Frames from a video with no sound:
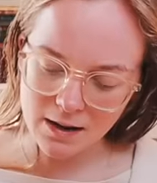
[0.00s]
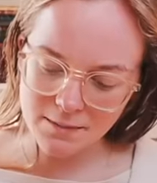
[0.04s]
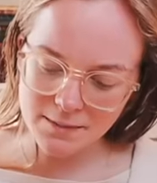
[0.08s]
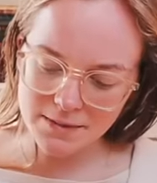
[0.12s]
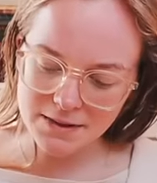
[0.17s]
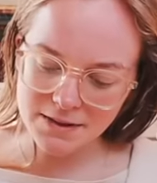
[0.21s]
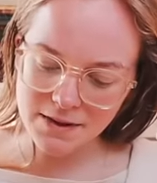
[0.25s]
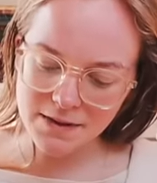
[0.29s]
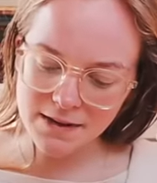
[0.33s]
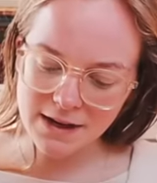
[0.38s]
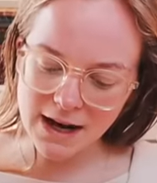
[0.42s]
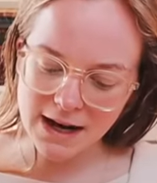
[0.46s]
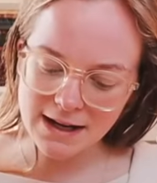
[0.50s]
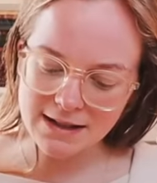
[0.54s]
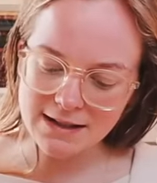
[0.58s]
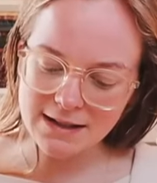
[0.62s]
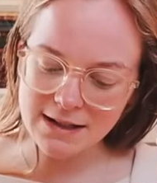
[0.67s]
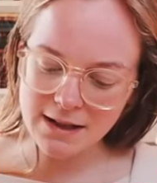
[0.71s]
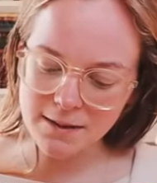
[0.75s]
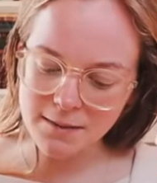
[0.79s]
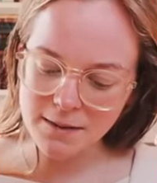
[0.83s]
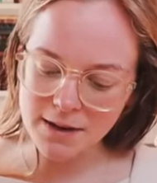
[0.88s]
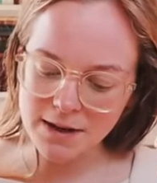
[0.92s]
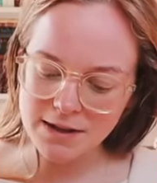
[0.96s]
So the next
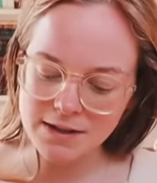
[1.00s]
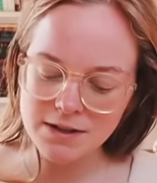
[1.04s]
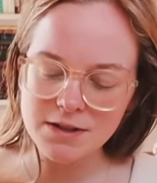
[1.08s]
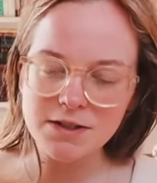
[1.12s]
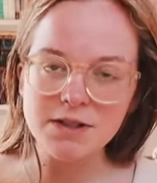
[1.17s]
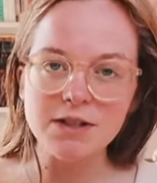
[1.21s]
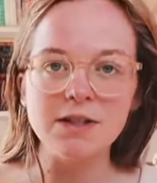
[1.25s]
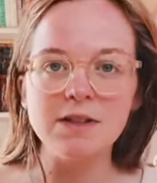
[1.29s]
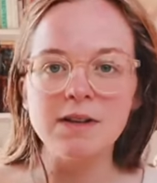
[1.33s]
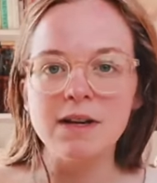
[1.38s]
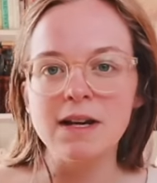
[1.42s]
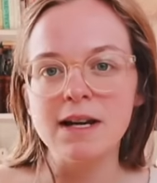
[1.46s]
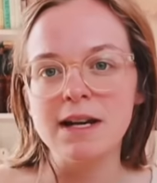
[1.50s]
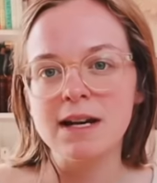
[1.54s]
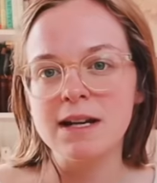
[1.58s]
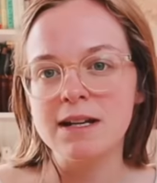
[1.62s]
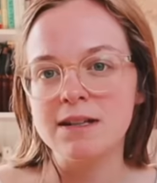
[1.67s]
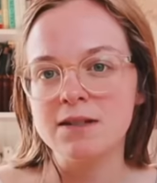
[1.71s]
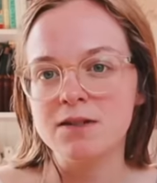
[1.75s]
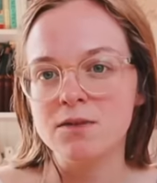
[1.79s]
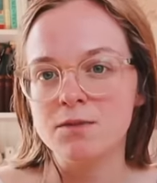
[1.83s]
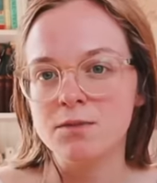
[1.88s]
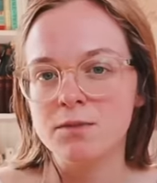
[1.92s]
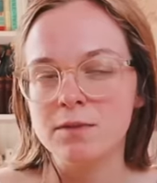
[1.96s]
thing I'm going to do
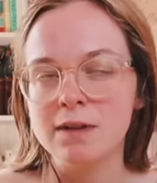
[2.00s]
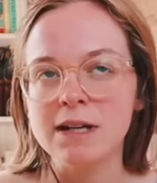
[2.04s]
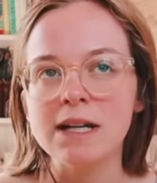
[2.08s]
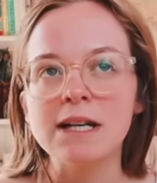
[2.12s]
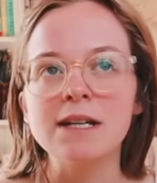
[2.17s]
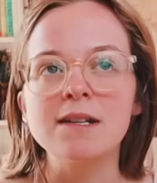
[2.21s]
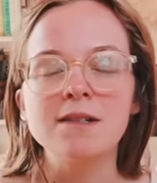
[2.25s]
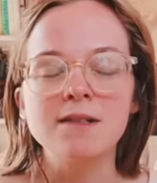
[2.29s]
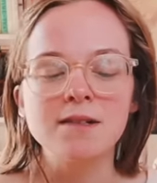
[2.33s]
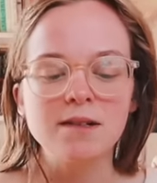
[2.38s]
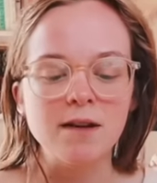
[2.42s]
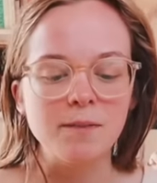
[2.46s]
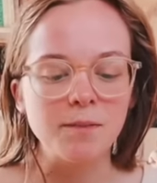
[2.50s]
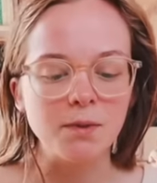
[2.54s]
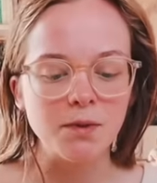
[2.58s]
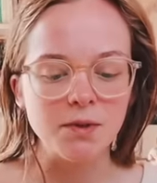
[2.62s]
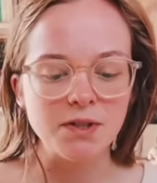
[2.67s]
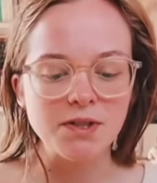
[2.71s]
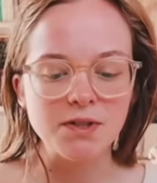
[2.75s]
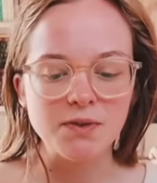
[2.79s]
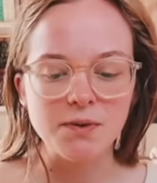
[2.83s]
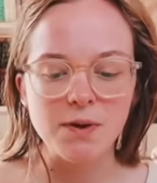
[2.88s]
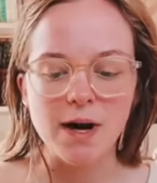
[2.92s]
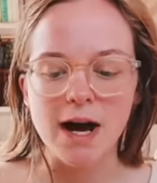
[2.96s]
is read some
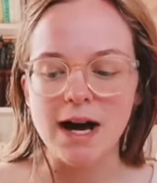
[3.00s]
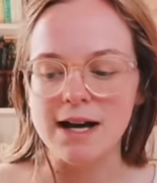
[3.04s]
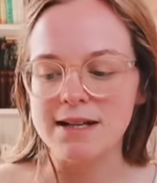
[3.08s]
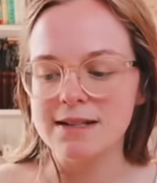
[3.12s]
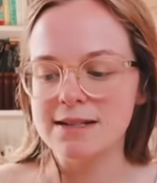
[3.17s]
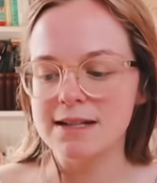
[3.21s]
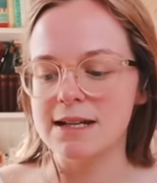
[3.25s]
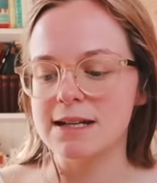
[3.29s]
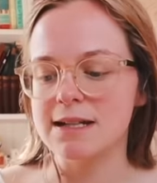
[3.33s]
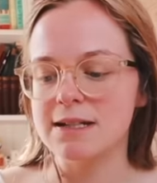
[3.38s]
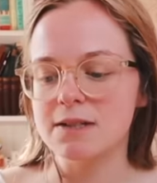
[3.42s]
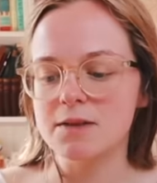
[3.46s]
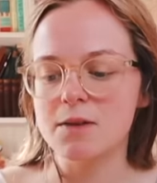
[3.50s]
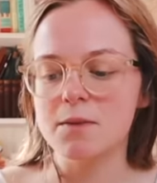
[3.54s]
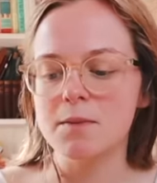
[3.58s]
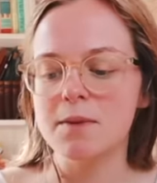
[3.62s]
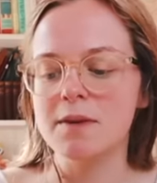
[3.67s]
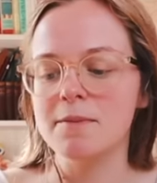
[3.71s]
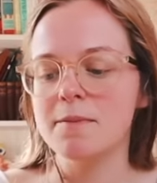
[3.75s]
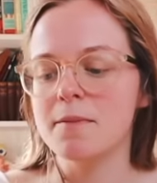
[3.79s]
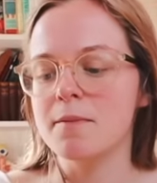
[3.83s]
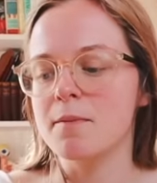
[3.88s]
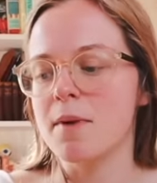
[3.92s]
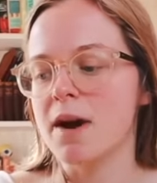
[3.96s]
critical essays that
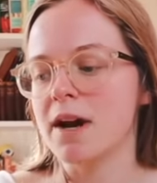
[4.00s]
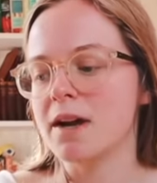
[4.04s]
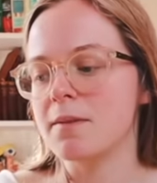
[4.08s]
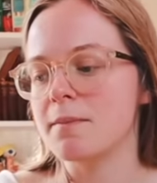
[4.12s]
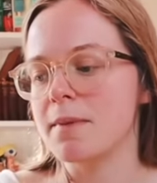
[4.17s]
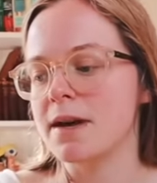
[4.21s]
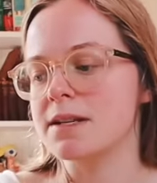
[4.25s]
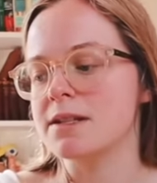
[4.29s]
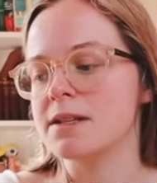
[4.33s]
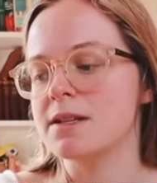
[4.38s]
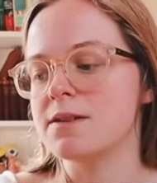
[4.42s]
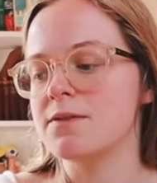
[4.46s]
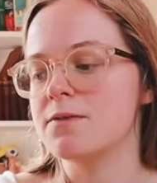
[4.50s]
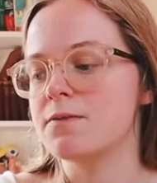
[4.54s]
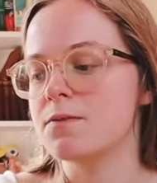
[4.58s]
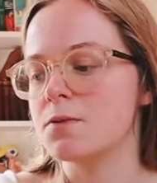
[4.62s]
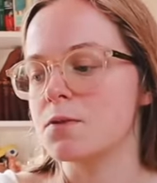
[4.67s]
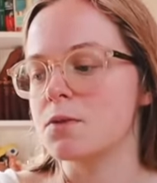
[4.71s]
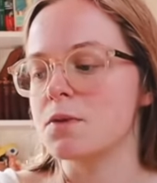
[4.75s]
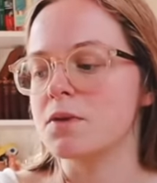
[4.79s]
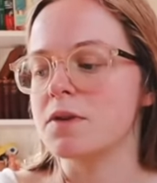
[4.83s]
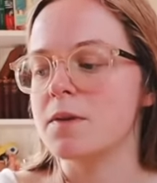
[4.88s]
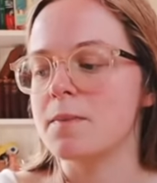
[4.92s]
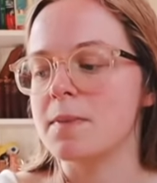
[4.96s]
we've been recommended for
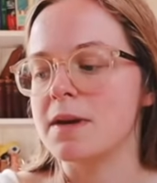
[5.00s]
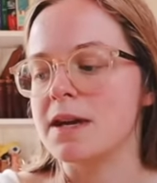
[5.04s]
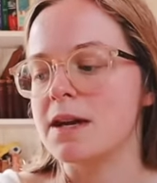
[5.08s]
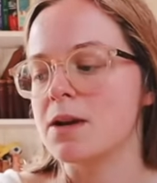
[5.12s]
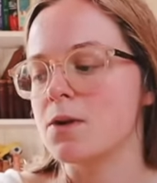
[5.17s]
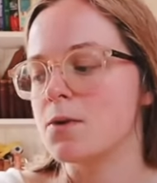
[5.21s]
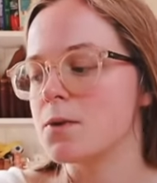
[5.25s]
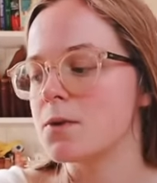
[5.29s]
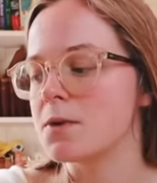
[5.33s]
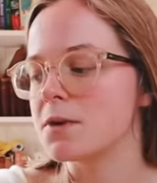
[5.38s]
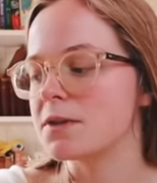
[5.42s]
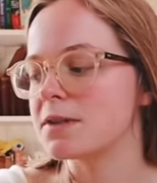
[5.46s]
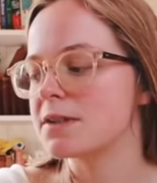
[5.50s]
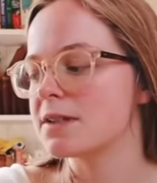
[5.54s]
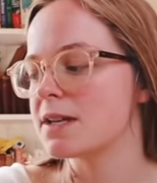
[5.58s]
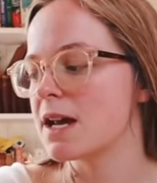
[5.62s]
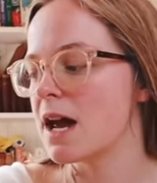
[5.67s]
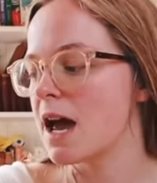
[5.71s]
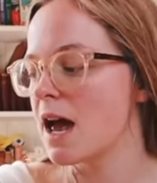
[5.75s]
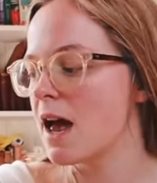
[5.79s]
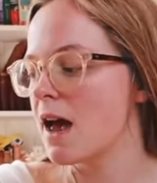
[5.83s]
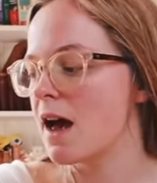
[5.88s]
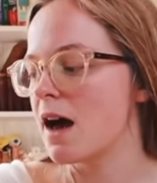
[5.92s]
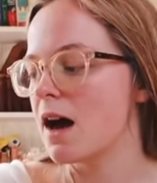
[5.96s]
the B course.
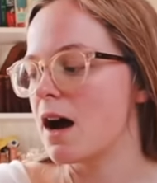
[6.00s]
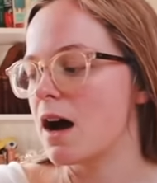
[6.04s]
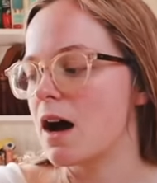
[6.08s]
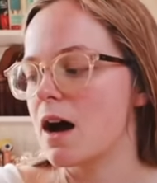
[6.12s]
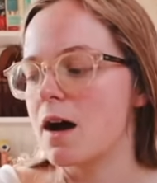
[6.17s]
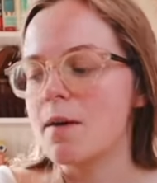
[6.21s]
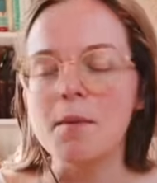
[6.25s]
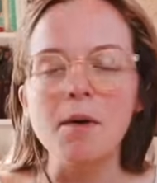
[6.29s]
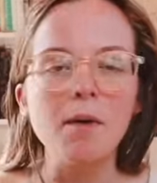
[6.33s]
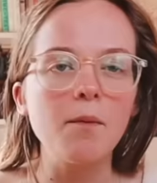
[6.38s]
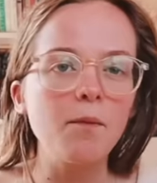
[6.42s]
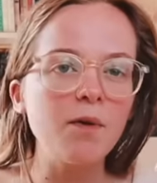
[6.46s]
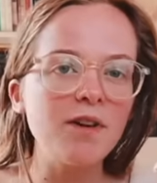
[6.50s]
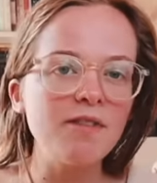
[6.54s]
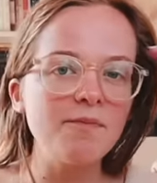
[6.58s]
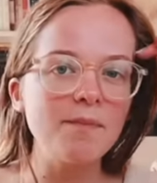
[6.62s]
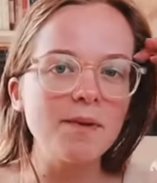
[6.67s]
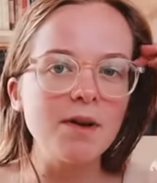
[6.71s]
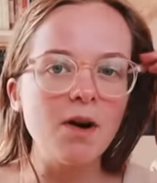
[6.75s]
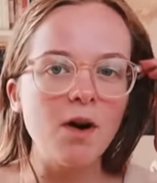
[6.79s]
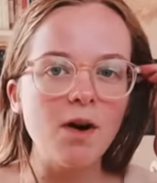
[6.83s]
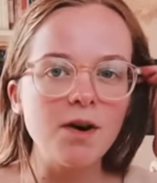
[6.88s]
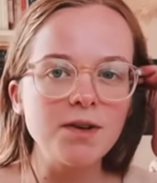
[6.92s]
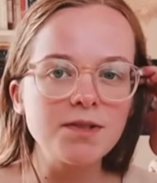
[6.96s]
We've
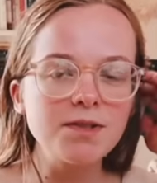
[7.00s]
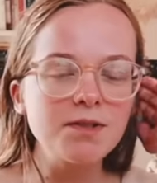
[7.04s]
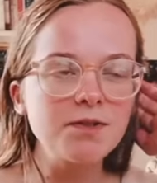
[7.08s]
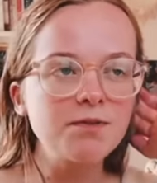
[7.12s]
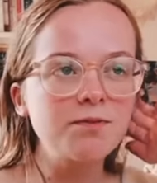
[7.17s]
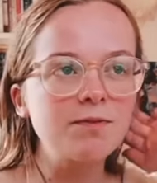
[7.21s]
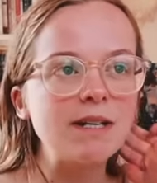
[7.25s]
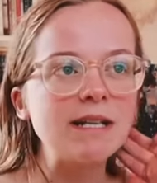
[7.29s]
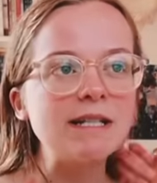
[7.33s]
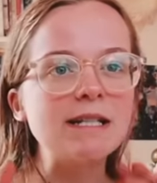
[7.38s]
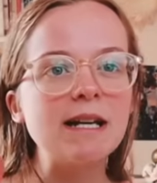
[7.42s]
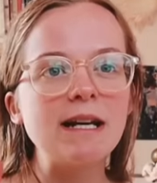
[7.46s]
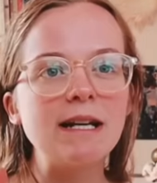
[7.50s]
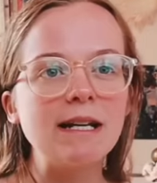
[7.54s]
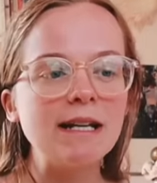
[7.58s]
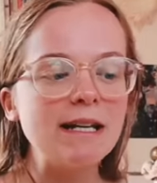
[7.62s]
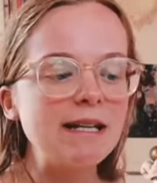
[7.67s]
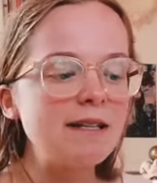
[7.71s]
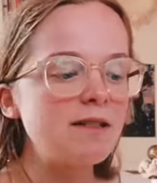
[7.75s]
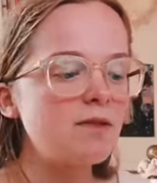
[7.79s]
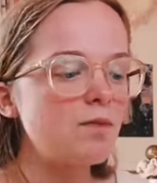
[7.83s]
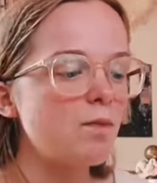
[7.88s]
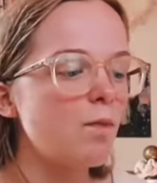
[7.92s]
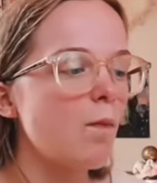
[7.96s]
been asked to read at
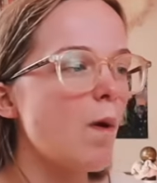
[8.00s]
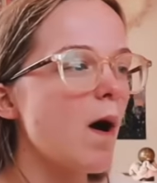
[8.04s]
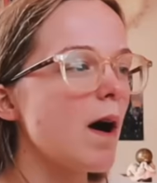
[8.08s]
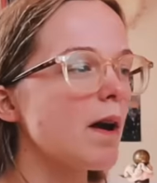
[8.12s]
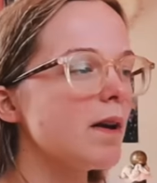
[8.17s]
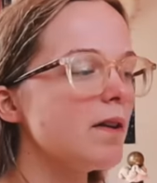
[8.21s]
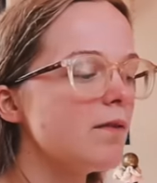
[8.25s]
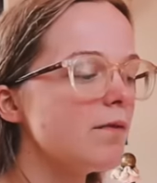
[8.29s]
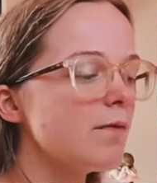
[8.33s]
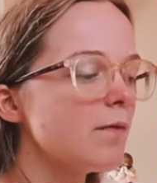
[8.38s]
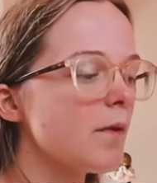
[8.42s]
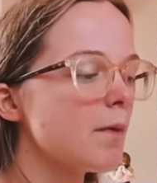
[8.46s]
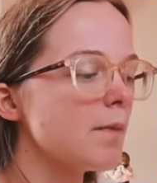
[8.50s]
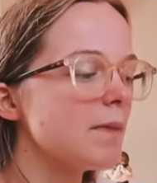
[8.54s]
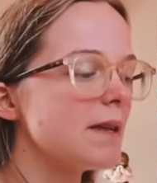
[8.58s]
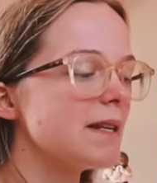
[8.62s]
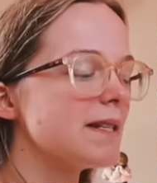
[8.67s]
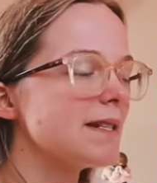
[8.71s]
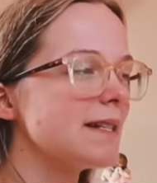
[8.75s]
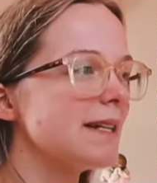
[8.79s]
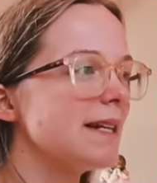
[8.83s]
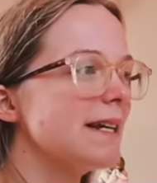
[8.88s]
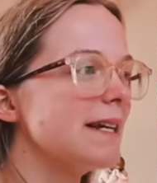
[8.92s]
least one from this